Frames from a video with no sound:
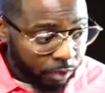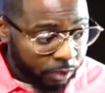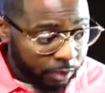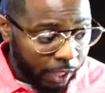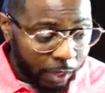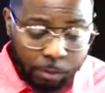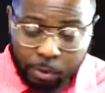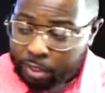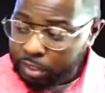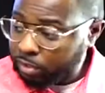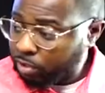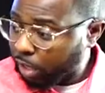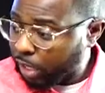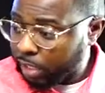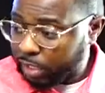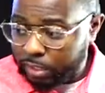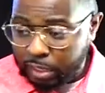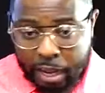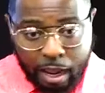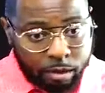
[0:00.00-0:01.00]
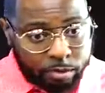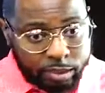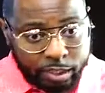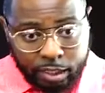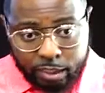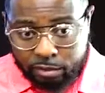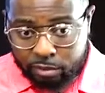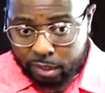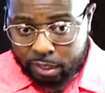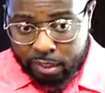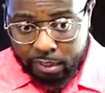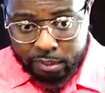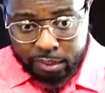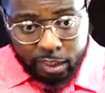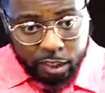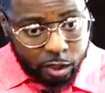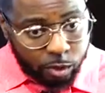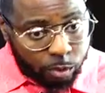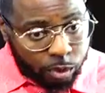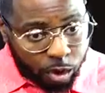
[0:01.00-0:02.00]
They wasn't trying to out there trying to
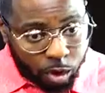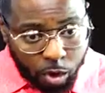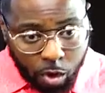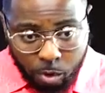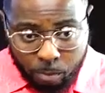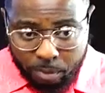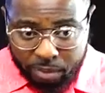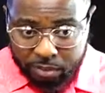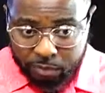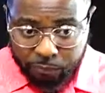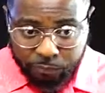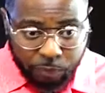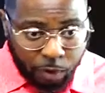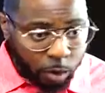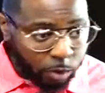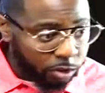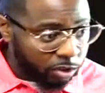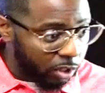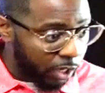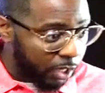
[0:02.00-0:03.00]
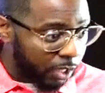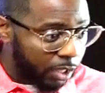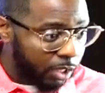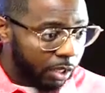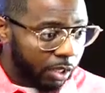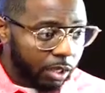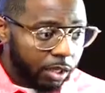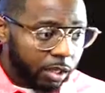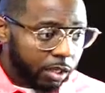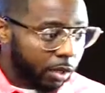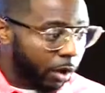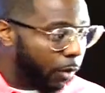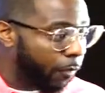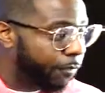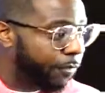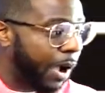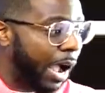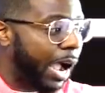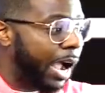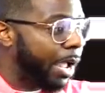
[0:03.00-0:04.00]
deal with a whole bunch of folks, trying to go
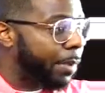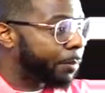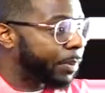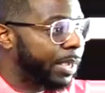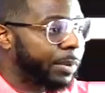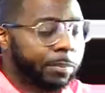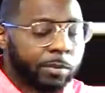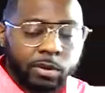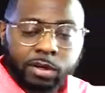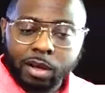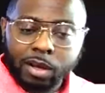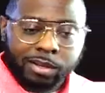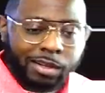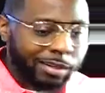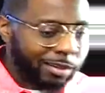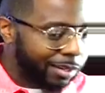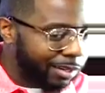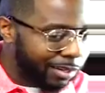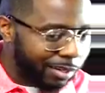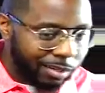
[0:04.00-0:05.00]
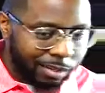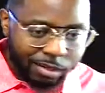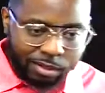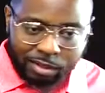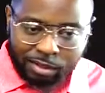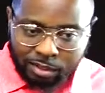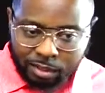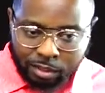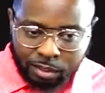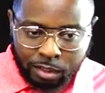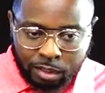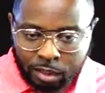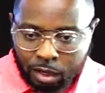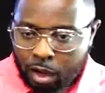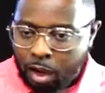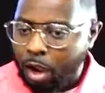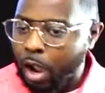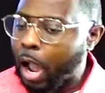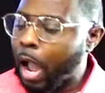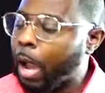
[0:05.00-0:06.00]
find people and all that. No, no, no, no, no, no, no.